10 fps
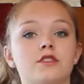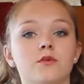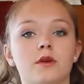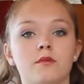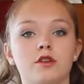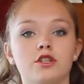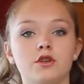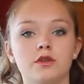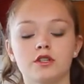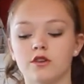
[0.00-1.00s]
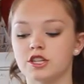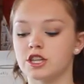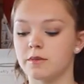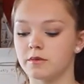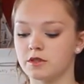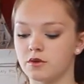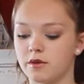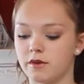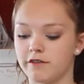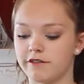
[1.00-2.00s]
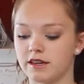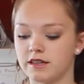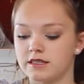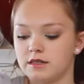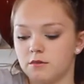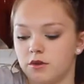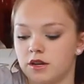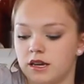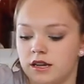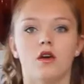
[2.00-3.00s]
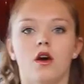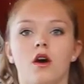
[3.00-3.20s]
so what I'm going to do is crush it up in between my fingers and put it in.